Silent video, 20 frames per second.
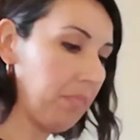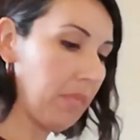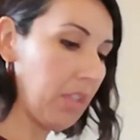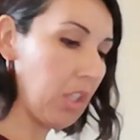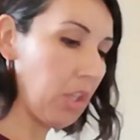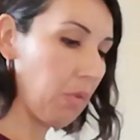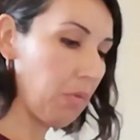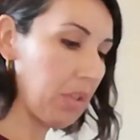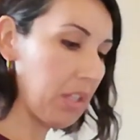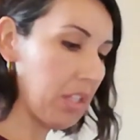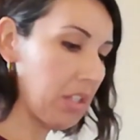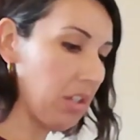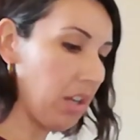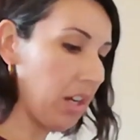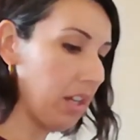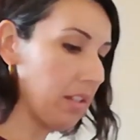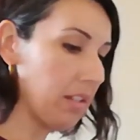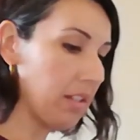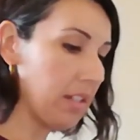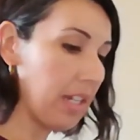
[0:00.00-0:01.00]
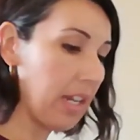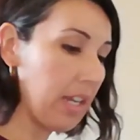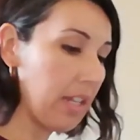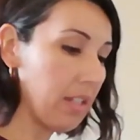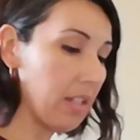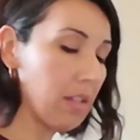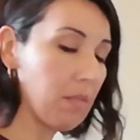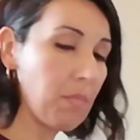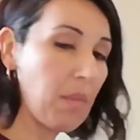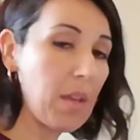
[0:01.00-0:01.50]
you know, the sauce
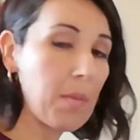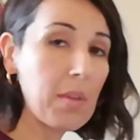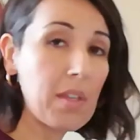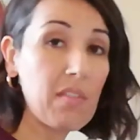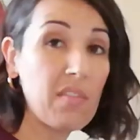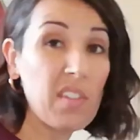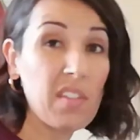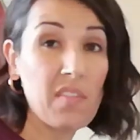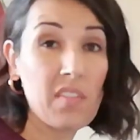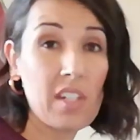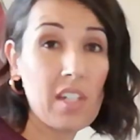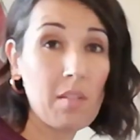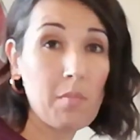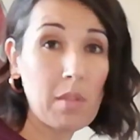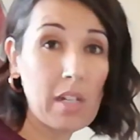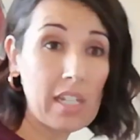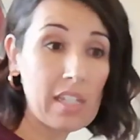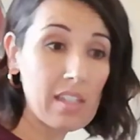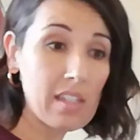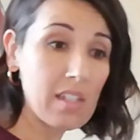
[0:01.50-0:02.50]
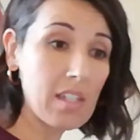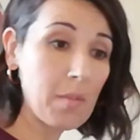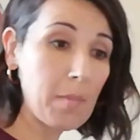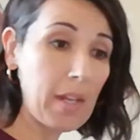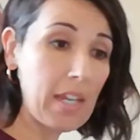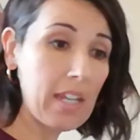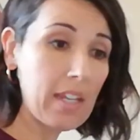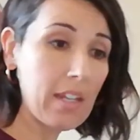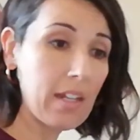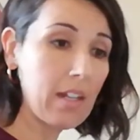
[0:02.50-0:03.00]
takes maybe 15 minutes to
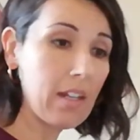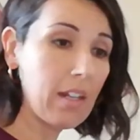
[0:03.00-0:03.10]
make.